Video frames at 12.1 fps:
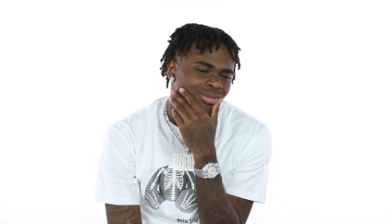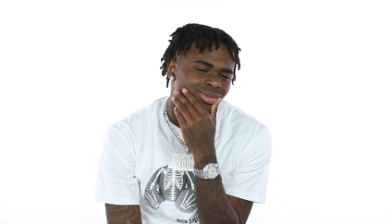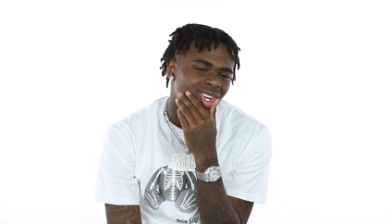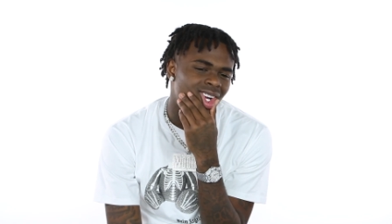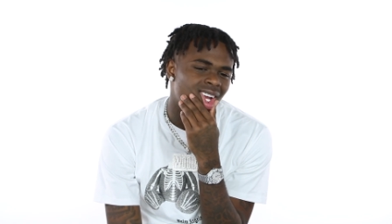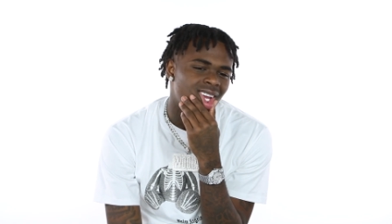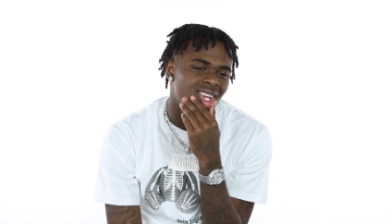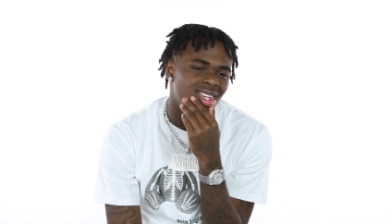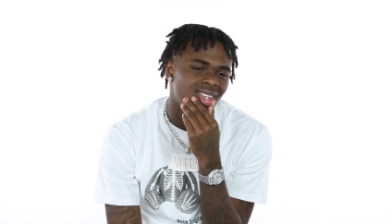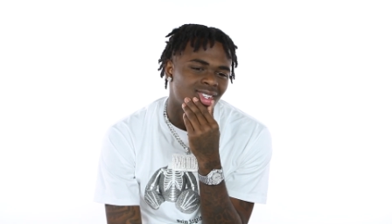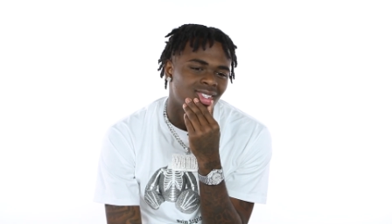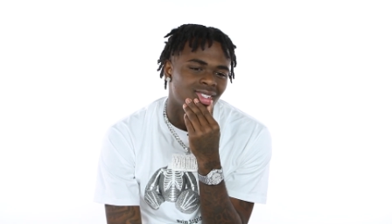
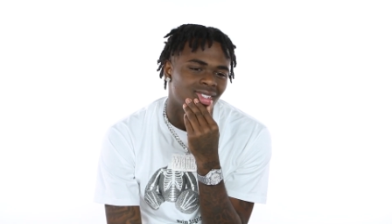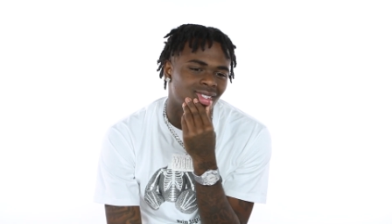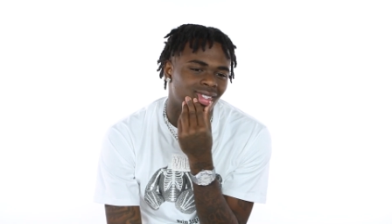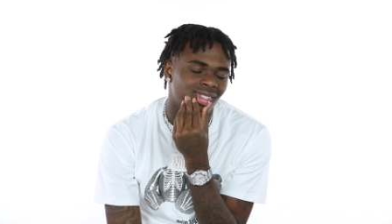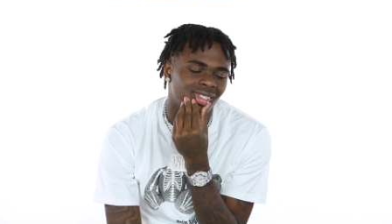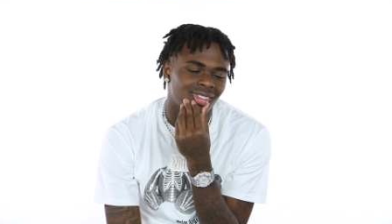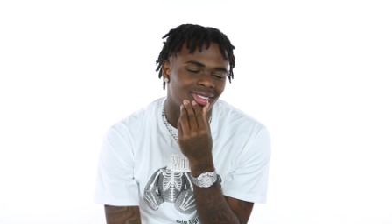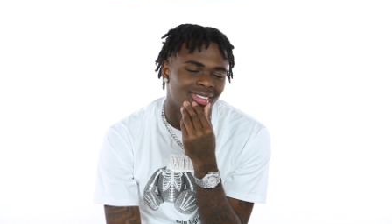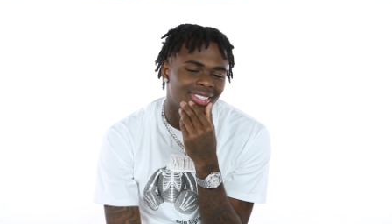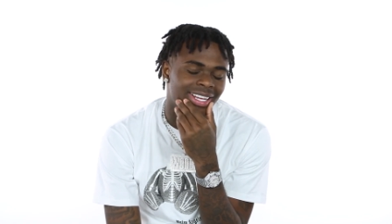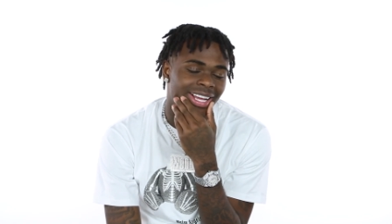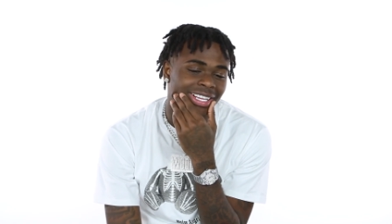Probably,
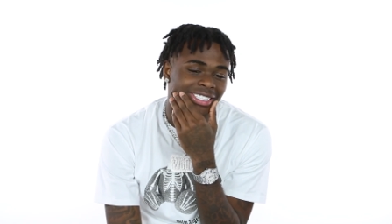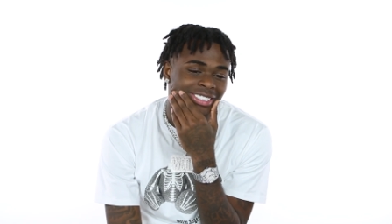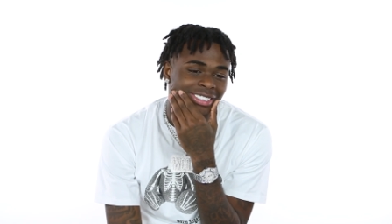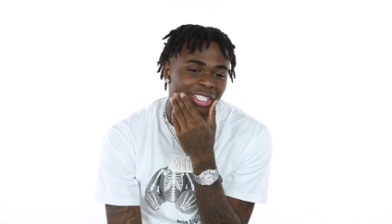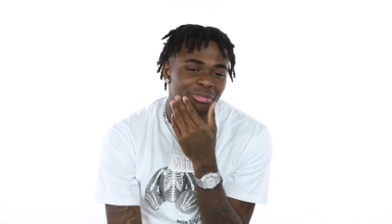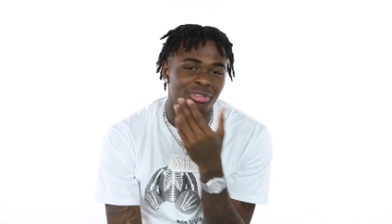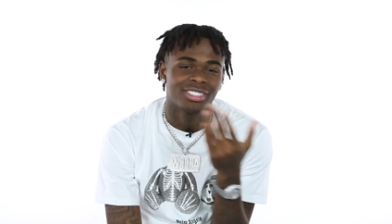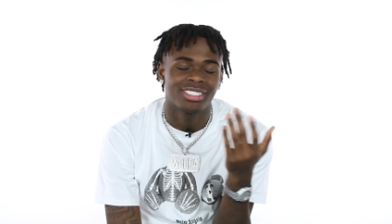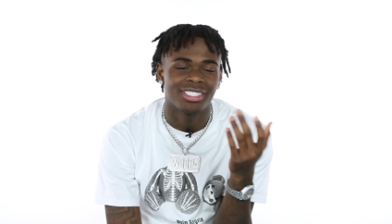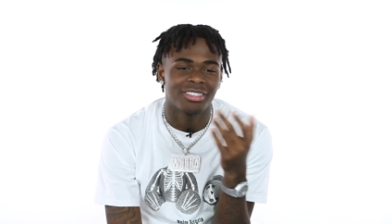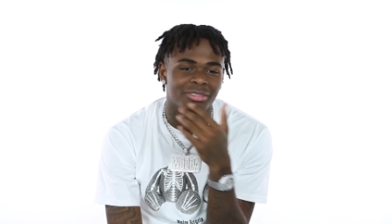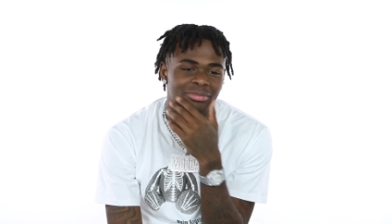I just say
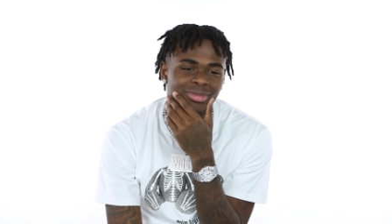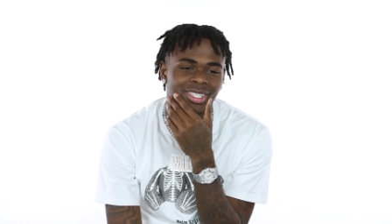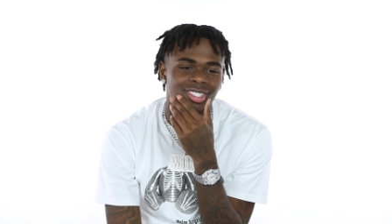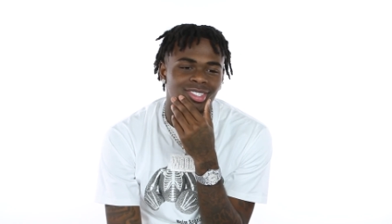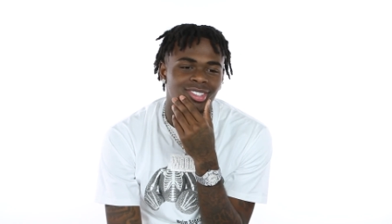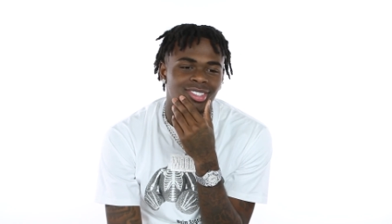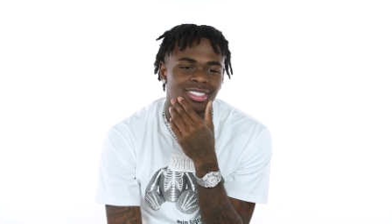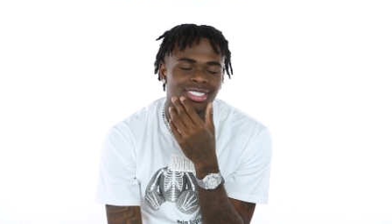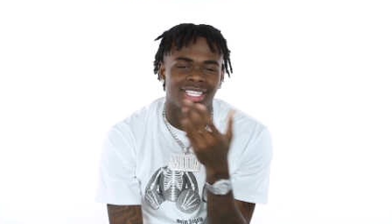what's up, bro.